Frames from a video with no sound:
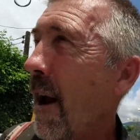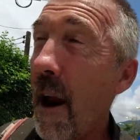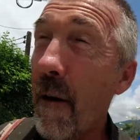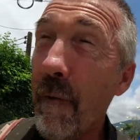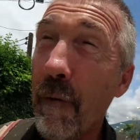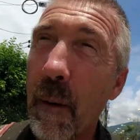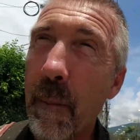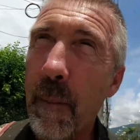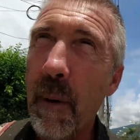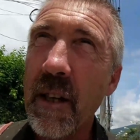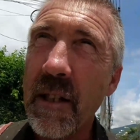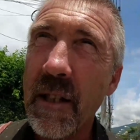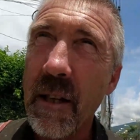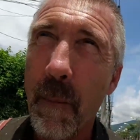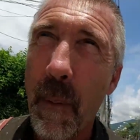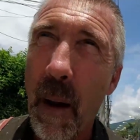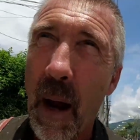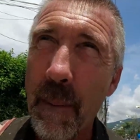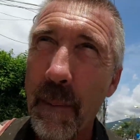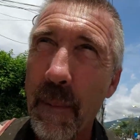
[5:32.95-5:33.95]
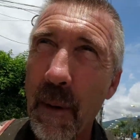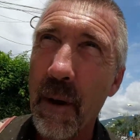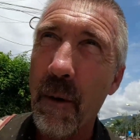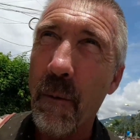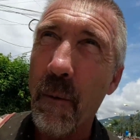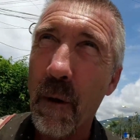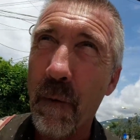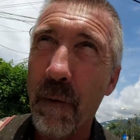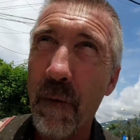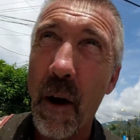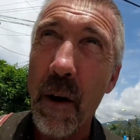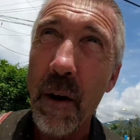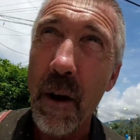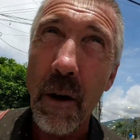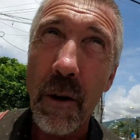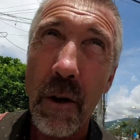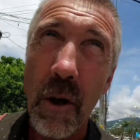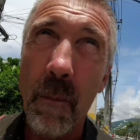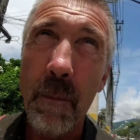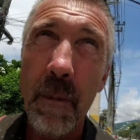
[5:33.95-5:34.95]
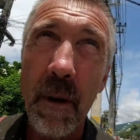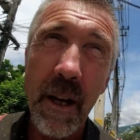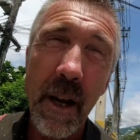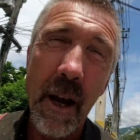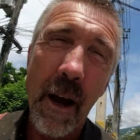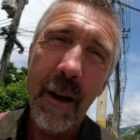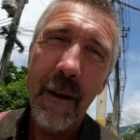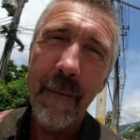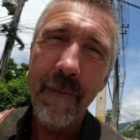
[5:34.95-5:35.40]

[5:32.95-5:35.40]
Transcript: every piece of paper that was photocopied,